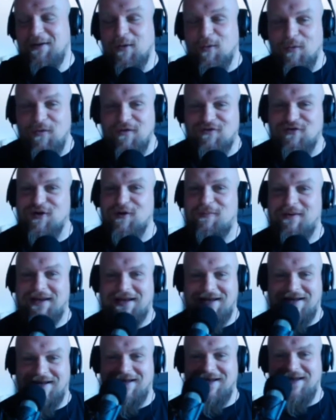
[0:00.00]
Would you
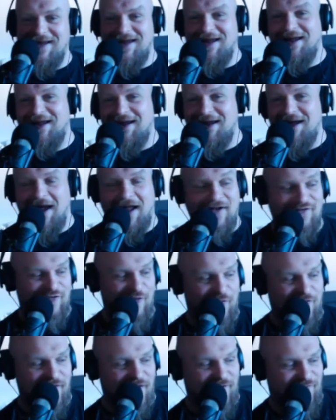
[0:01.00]
be, and
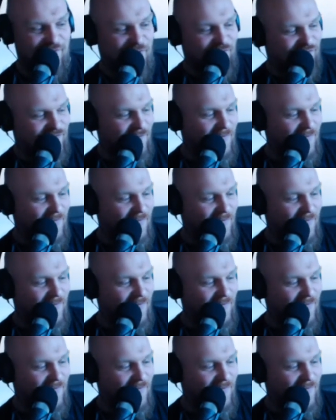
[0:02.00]
joke there folks,